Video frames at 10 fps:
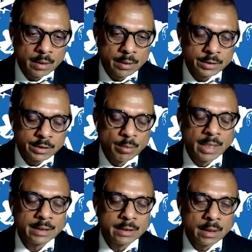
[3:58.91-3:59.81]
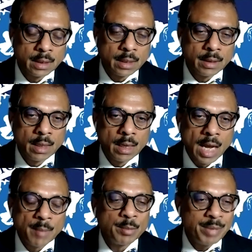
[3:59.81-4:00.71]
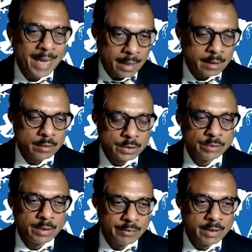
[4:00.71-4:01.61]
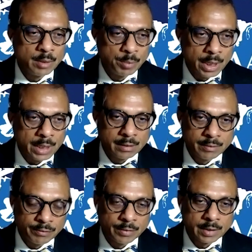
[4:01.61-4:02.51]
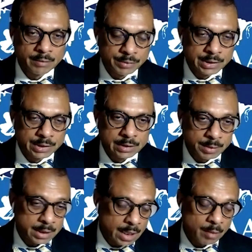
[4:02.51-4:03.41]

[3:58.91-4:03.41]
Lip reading: stimulate the API pack, which is very, very important for the physicians, because a lot